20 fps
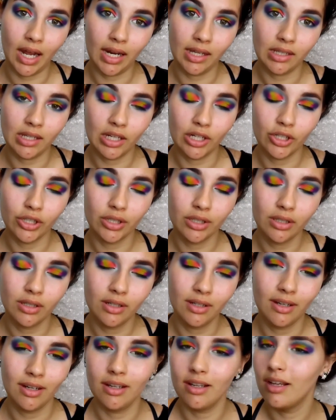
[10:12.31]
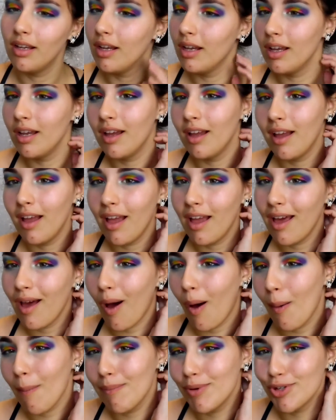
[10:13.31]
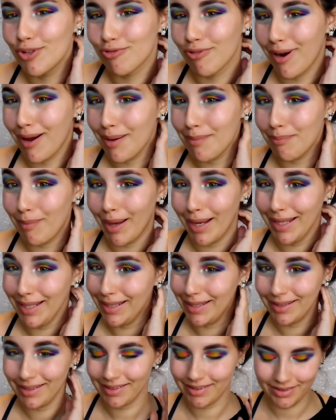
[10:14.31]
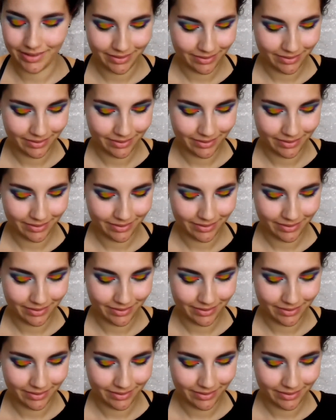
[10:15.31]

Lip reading: eyeliner. I'll be right back.